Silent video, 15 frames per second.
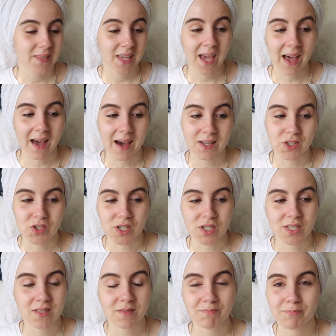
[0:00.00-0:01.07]
yeah,
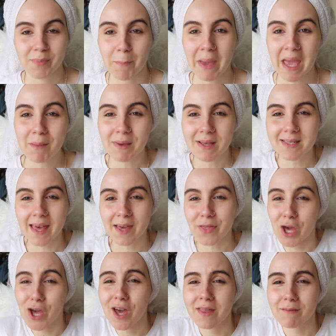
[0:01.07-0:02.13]
but babies, like,
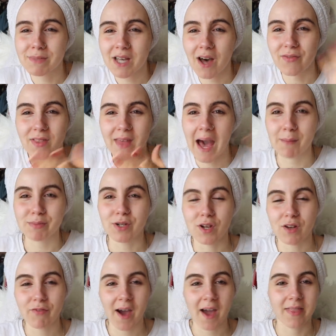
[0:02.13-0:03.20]
they hurt themselves and they're
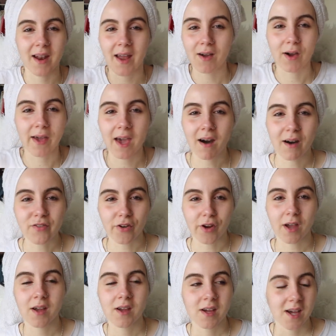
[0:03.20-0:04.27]
absolutely fine. They're like, okay, after
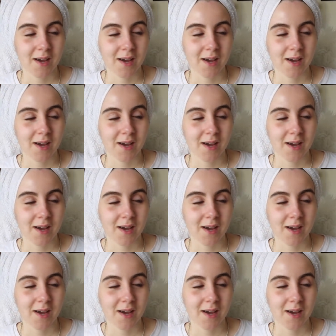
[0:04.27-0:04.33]
it.